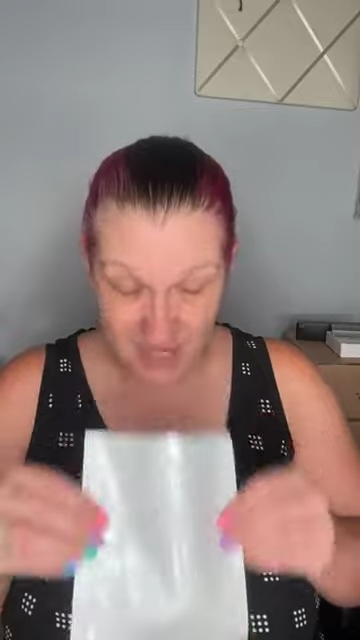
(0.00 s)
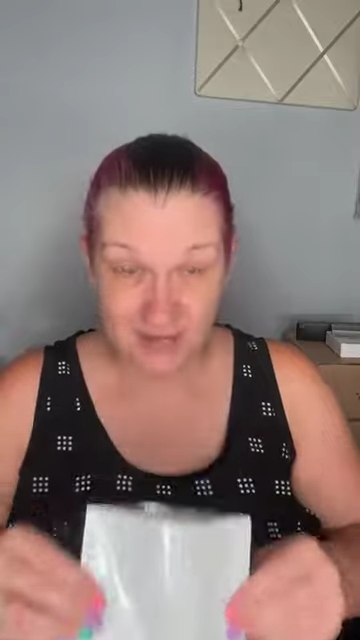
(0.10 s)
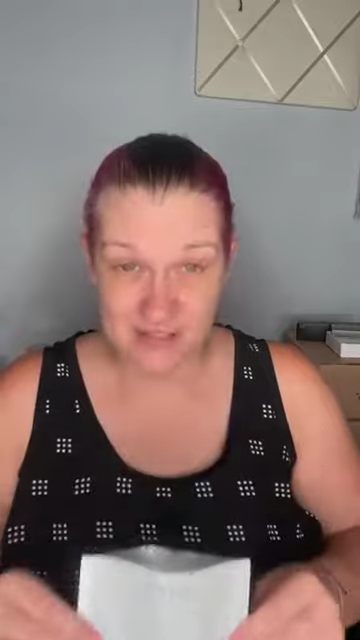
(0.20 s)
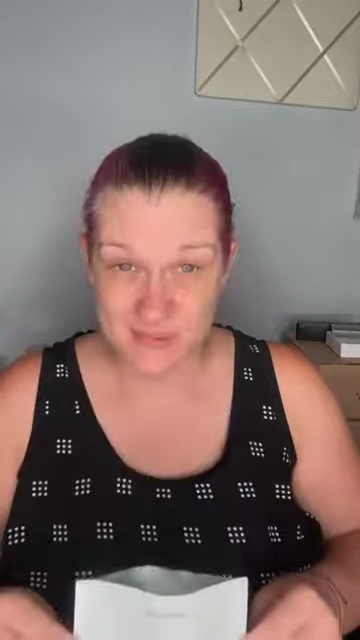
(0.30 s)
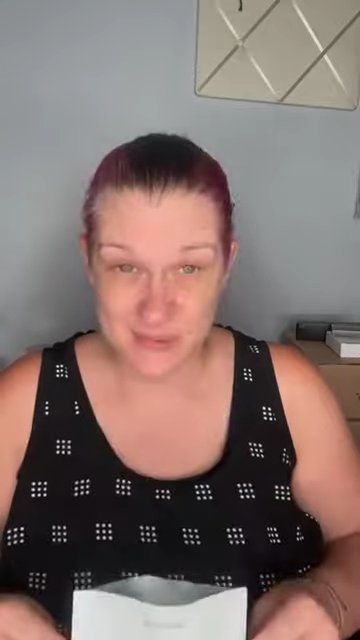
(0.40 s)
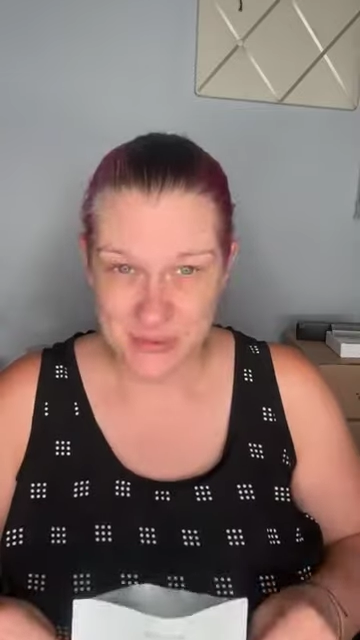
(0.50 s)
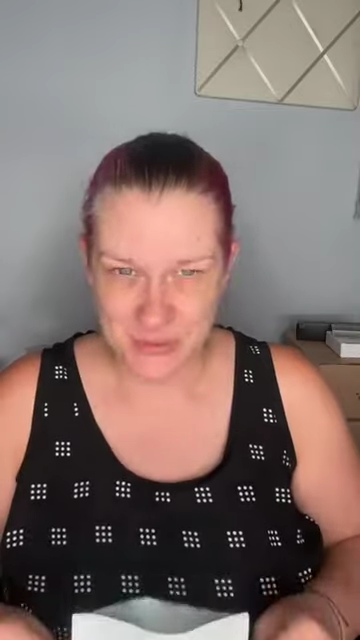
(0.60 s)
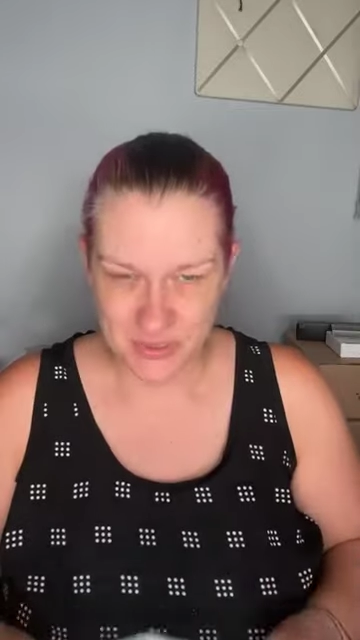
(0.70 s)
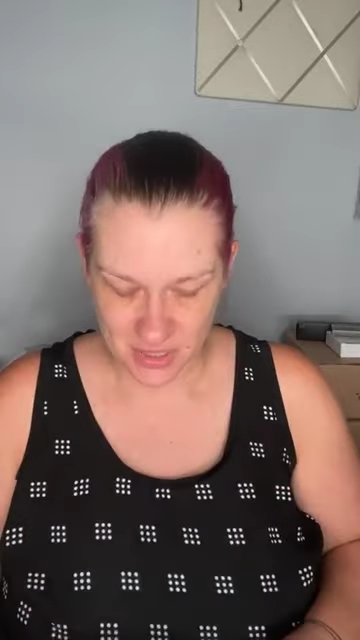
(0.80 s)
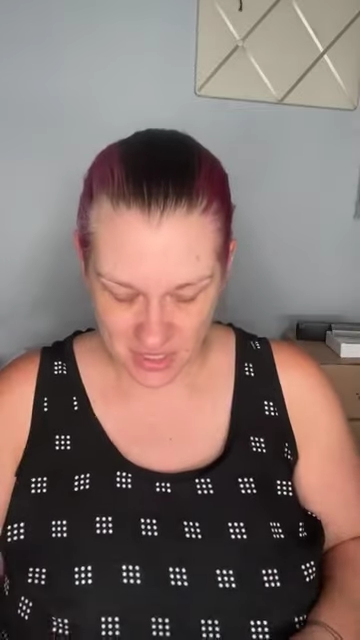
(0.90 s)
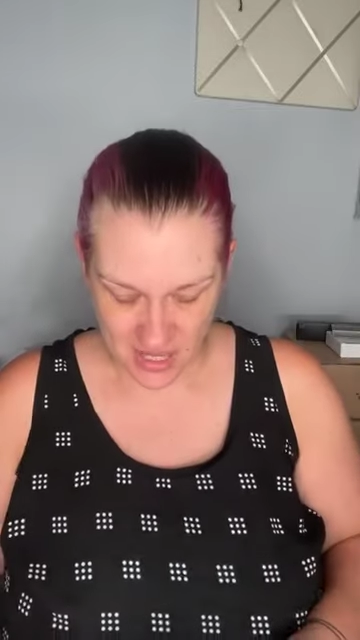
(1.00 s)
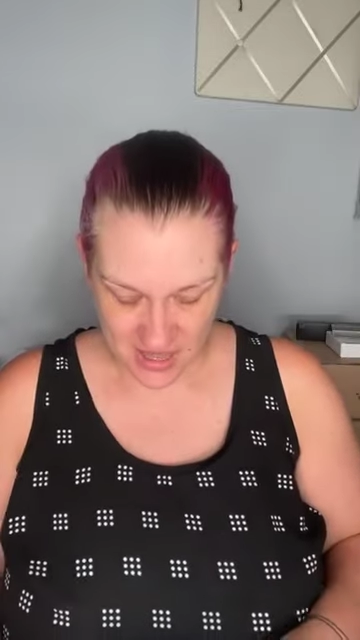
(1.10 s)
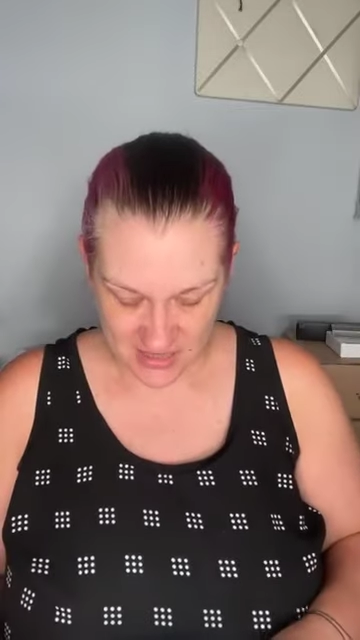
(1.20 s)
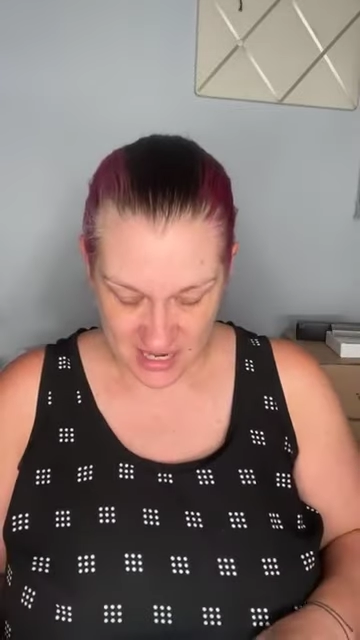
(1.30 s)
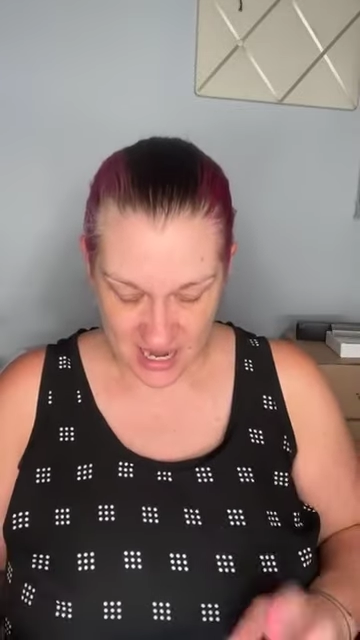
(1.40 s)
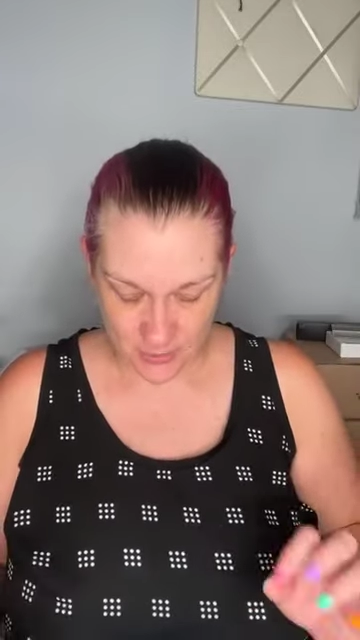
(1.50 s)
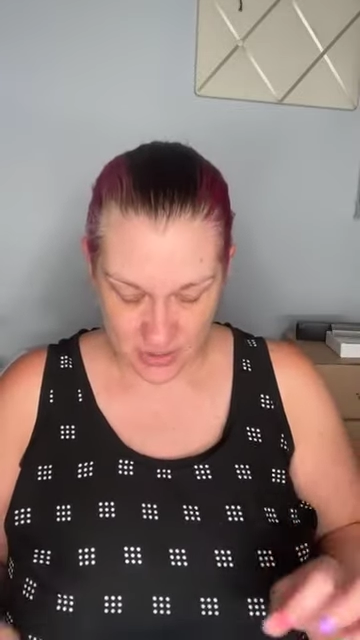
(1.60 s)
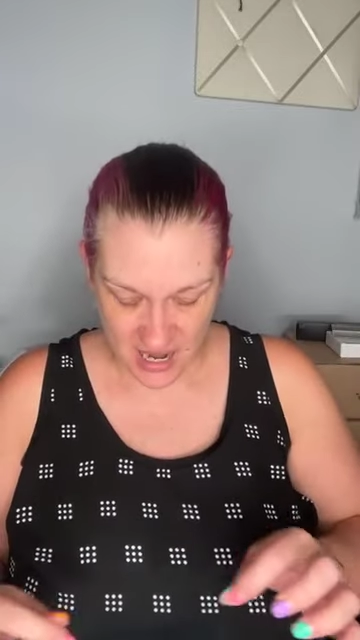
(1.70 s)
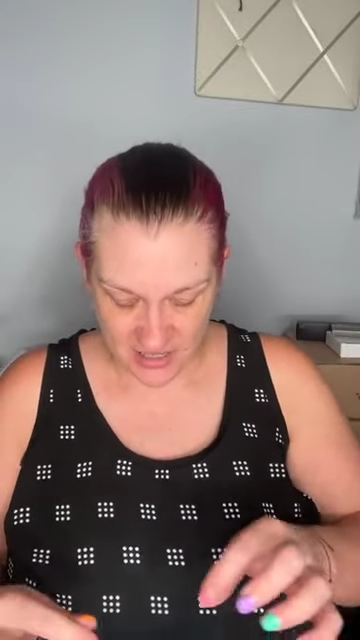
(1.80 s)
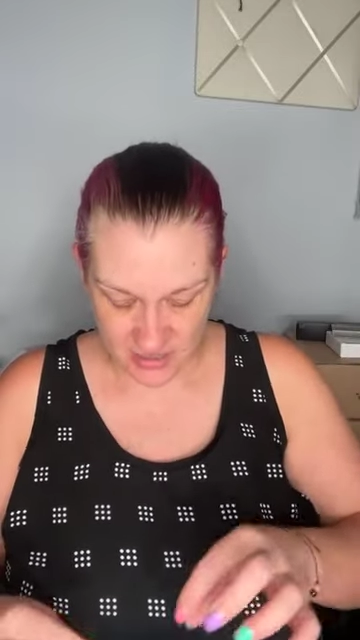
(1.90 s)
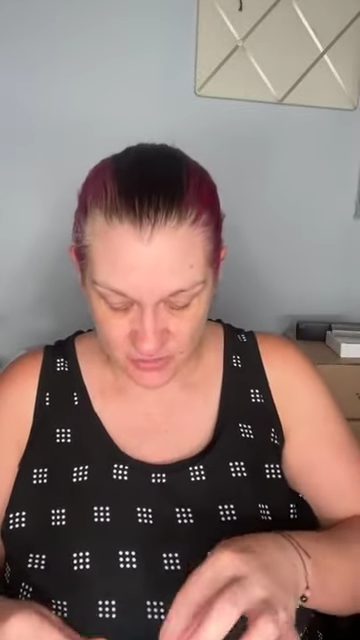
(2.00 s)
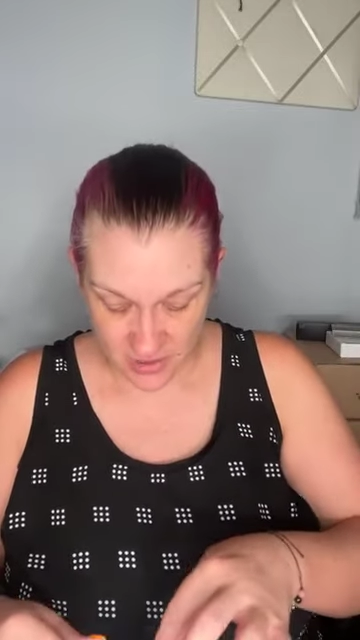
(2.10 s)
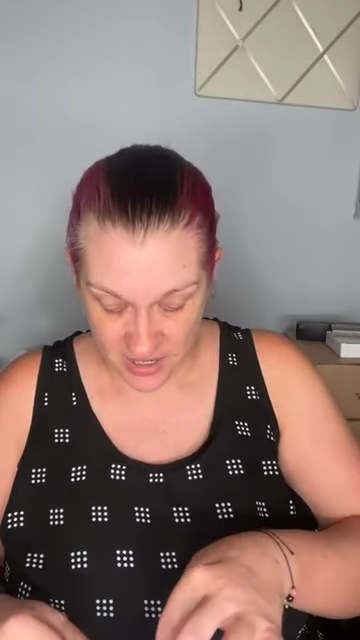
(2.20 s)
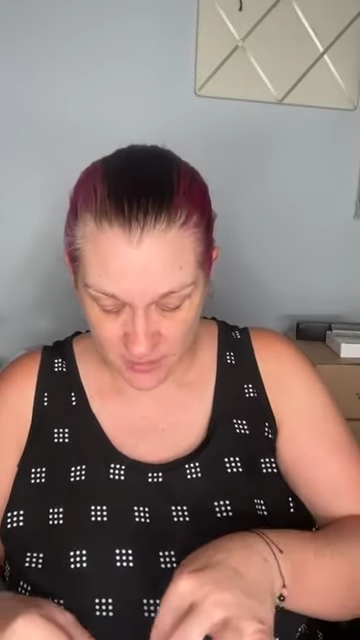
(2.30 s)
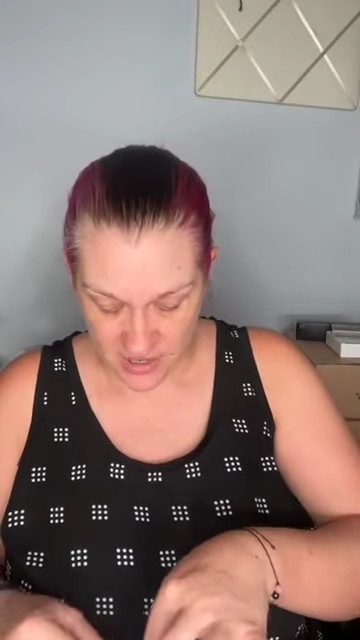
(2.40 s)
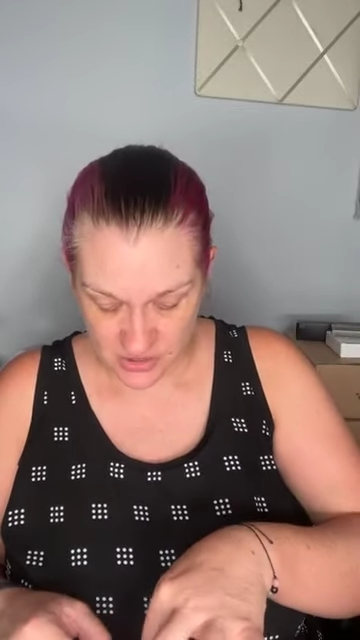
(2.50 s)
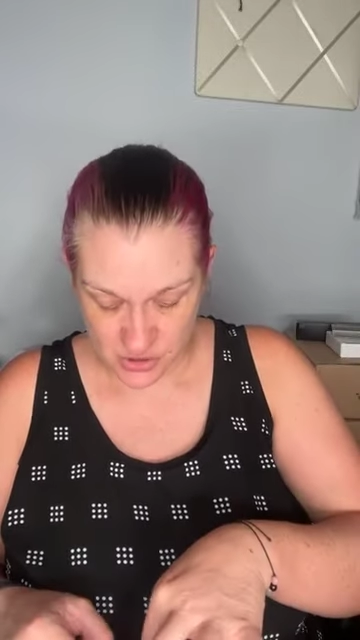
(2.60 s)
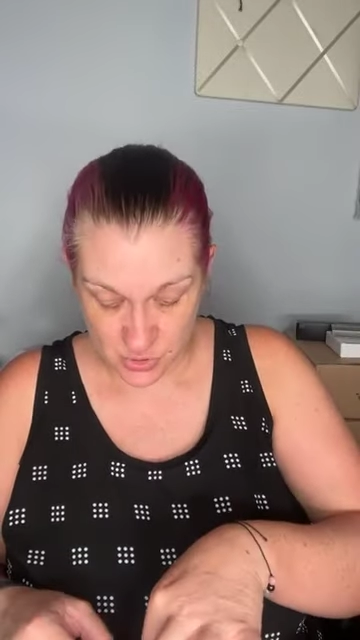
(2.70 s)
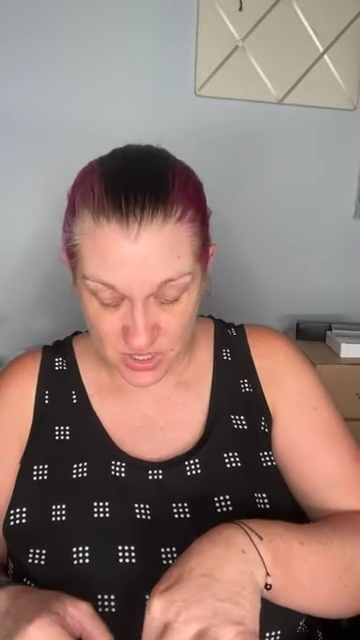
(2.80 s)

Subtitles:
and it smells so good, that I would highly recommend you